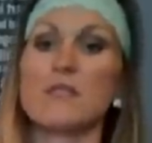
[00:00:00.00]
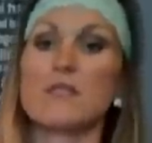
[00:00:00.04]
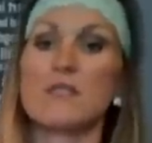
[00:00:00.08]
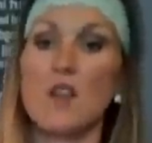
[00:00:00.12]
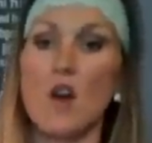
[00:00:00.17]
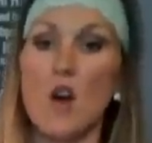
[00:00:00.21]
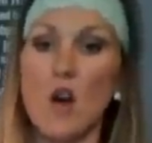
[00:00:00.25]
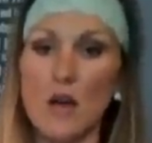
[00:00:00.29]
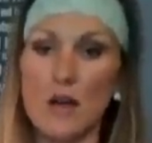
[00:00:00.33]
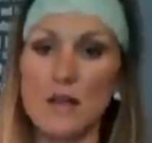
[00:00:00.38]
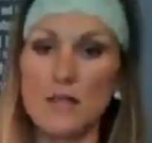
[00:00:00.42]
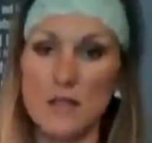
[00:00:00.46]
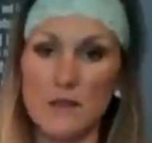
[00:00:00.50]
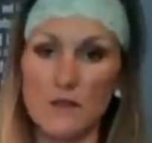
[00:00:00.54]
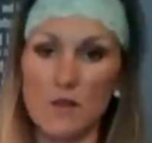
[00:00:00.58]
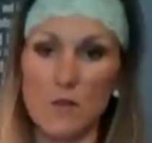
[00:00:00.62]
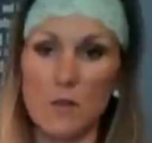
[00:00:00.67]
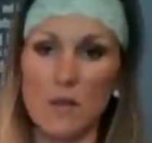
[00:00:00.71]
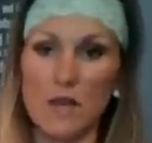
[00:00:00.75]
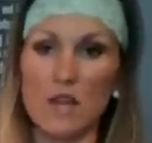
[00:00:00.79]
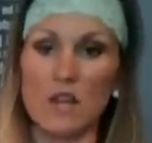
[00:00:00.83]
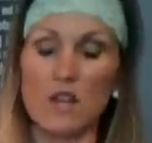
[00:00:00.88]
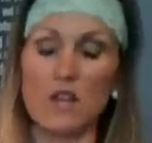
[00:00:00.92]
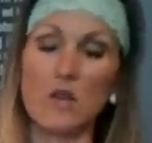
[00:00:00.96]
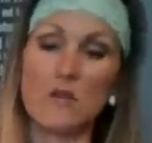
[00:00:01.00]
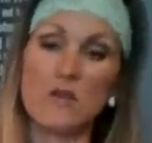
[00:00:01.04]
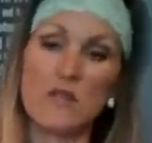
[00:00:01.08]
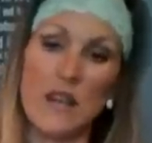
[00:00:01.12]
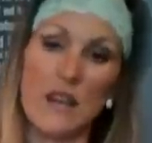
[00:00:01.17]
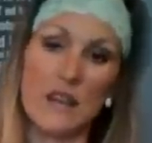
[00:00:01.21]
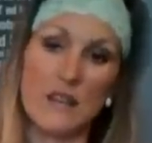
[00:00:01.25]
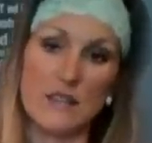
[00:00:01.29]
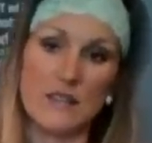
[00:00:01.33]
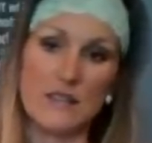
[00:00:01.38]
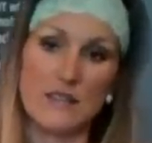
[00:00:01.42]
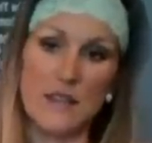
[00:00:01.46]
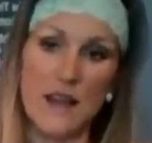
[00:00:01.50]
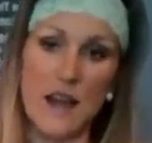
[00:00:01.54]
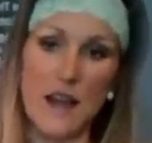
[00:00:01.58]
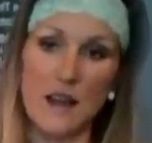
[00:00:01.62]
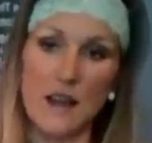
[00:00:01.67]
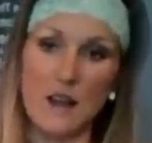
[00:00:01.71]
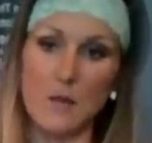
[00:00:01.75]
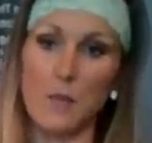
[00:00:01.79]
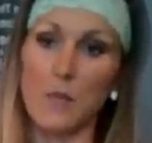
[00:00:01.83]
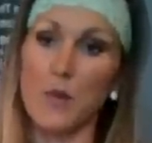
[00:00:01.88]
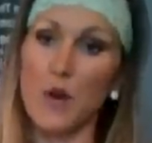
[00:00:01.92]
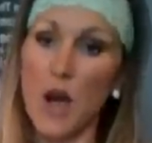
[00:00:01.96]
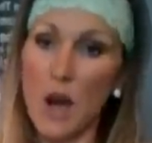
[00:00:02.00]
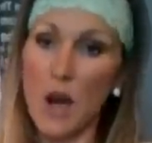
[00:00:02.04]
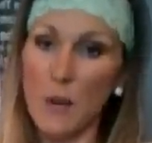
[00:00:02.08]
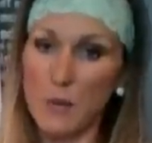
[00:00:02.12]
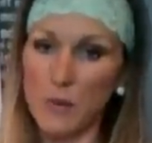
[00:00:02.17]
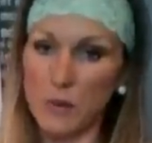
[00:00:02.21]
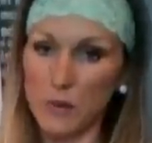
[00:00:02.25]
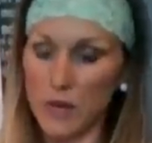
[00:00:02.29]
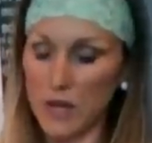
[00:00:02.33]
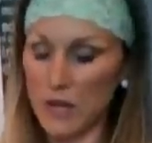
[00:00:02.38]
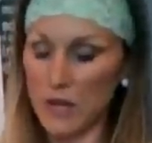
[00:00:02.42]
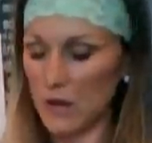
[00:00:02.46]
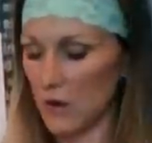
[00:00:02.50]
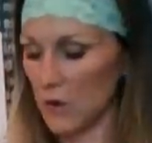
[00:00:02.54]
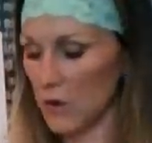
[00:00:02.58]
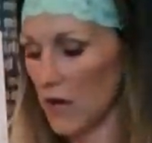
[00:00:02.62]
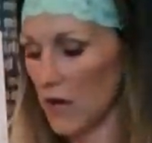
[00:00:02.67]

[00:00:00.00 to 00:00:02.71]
as long as everybody knows how to stack properly,